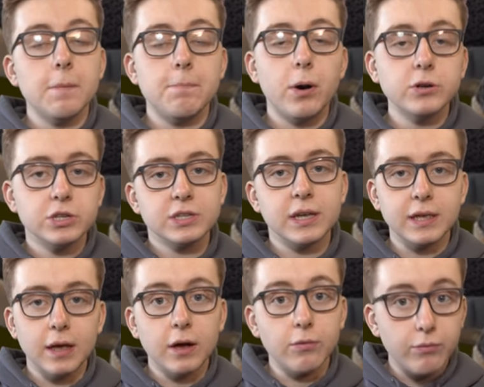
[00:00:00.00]
purchase to
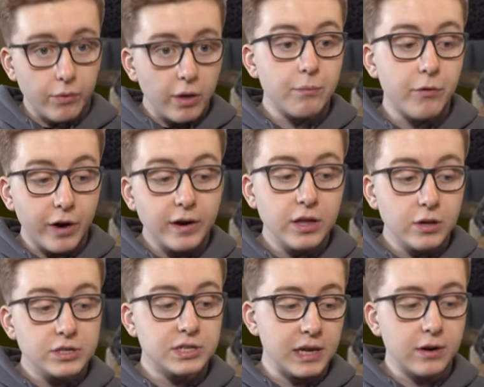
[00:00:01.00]
a very
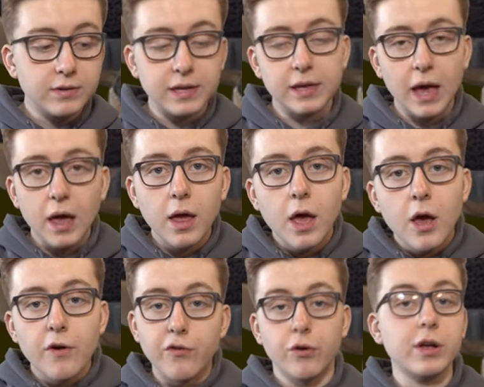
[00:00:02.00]
good sneaker to get
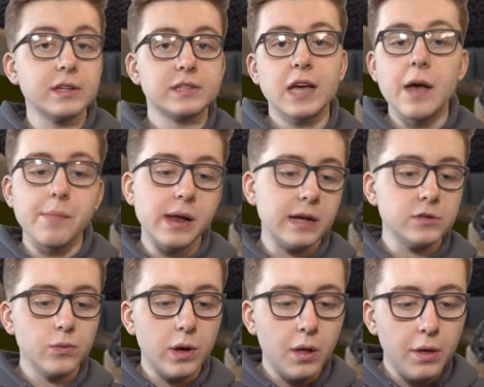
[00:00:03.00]
for consignment as
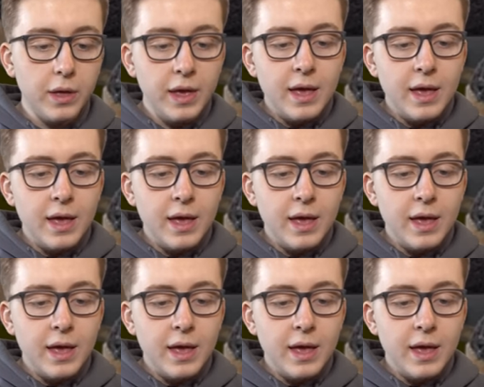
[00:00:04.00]
well.